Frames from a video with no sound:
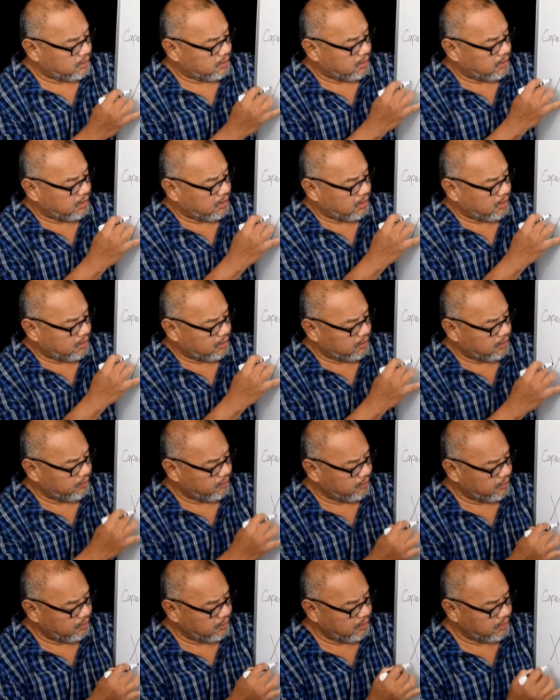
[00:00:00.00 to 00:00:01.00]

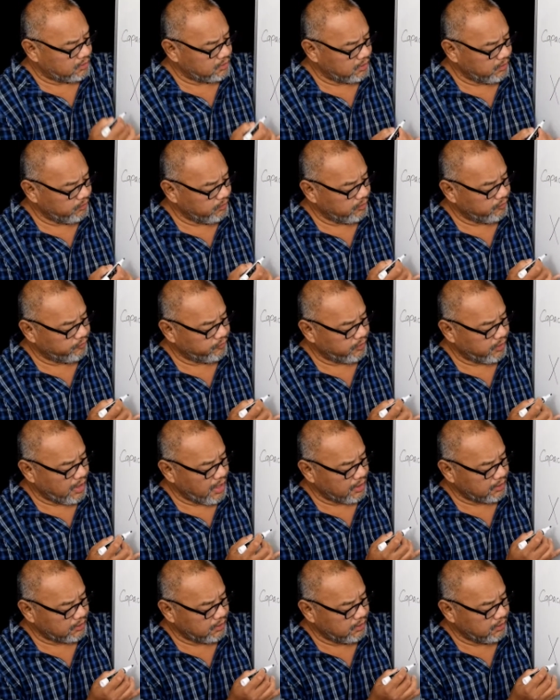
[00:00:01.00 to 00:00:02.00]
the symbol for
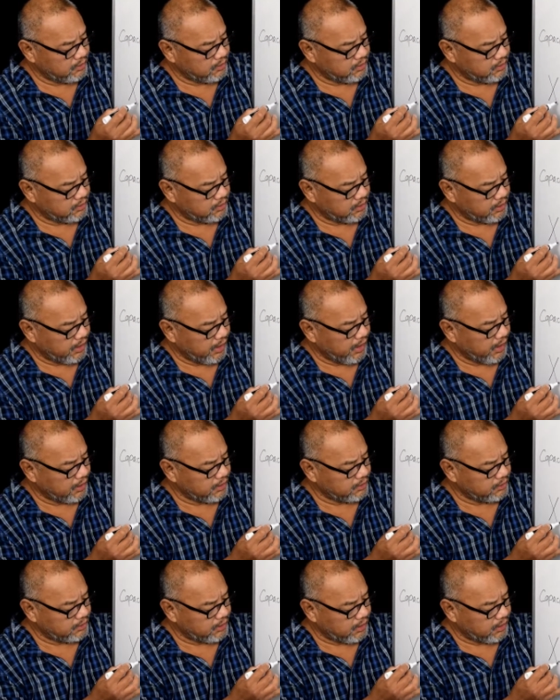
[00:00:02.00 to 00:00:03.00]
reactance is an X
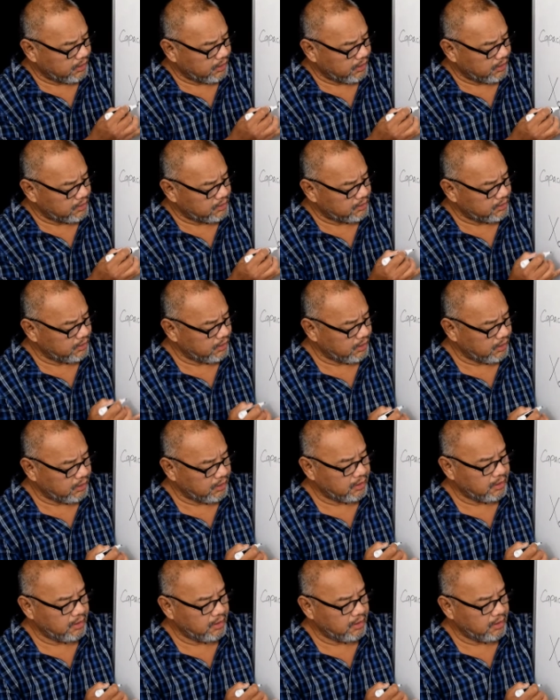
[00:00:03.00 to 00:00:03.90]
and a C